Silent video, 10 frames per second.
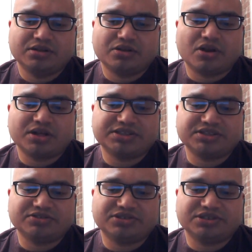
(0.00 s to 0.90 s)
cause
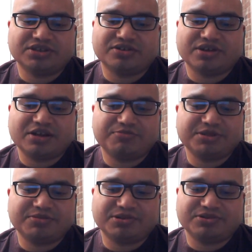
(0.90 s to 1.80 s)
you to go help
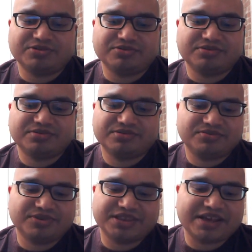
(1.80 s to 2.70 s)
people who
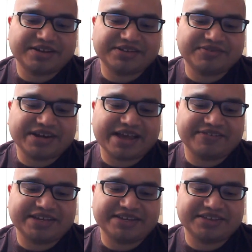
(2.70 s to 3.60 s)
without even
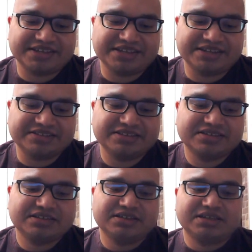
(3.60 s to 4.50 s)
having anything in it.
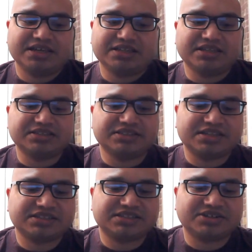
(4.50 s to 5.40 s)
It doesn't
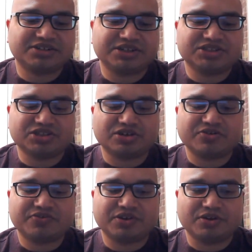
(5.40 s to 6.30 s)
necessarily
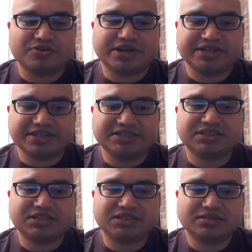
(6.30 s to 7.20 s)
serve their own
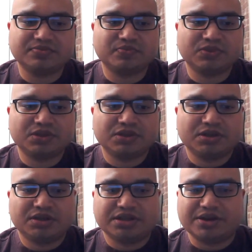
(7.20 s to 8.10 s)
identity.
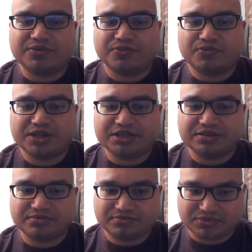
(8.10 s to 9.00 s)
Now, when
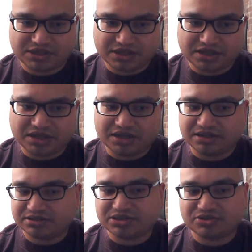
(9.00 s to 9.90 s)

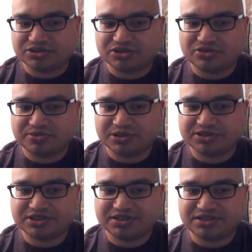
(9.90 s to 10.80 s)
a social two
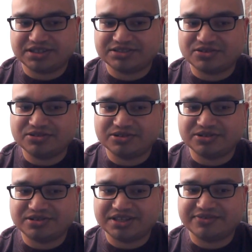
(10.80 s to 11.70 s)
person gets
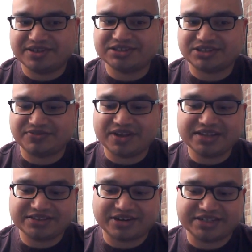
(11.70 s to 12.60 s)
older, they eventually
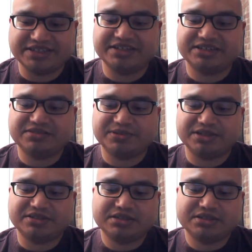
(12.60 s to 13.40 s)
find their identity, but